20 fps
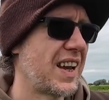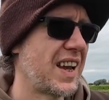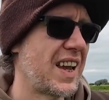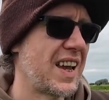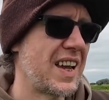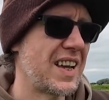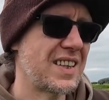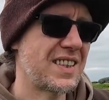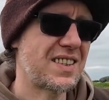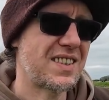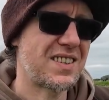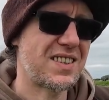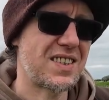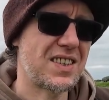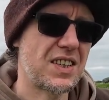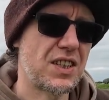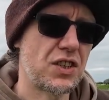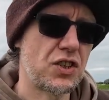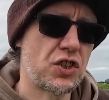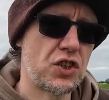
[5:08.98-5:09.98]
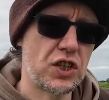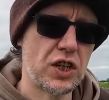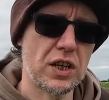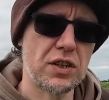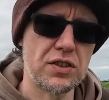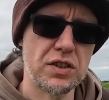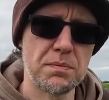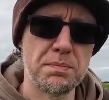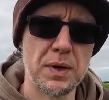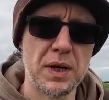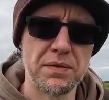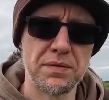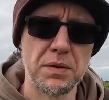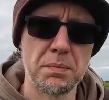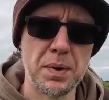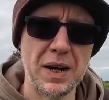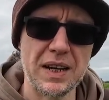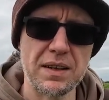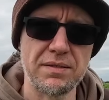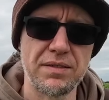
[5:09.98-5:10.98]
it's just above the
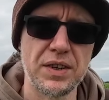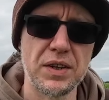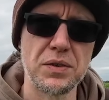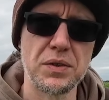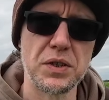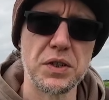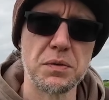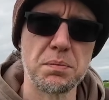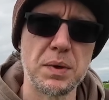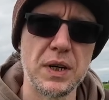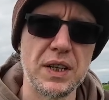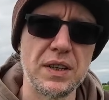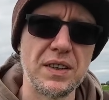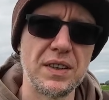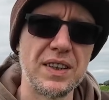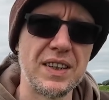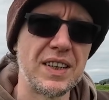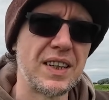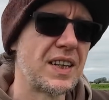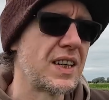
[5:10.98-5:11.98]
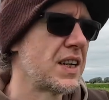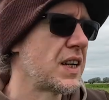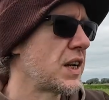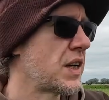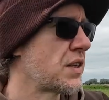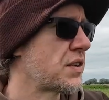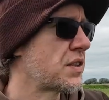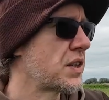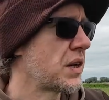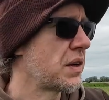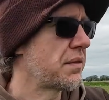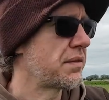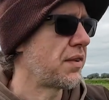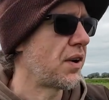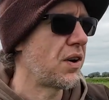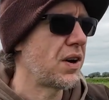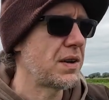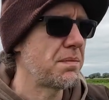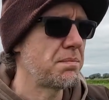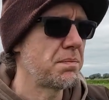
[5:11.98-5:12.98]
back focus button. So if
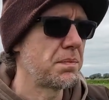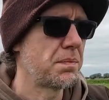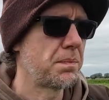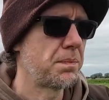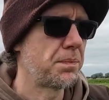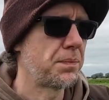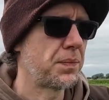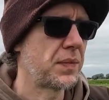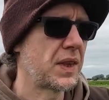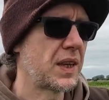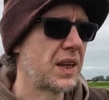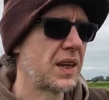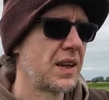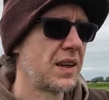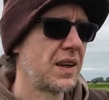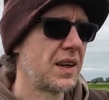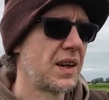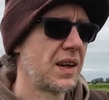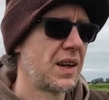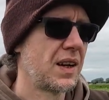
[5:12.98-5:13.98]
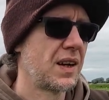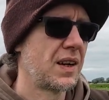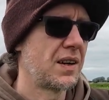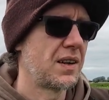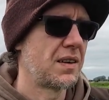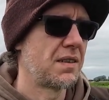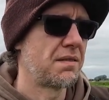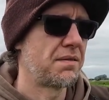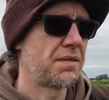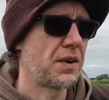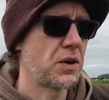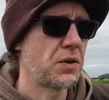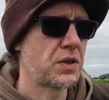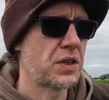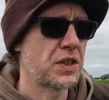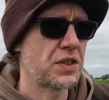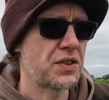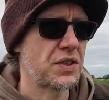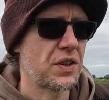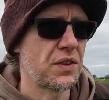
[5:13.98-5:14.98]
I'm
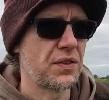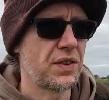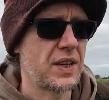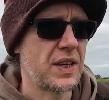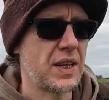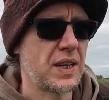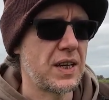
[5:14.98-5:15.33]
focused on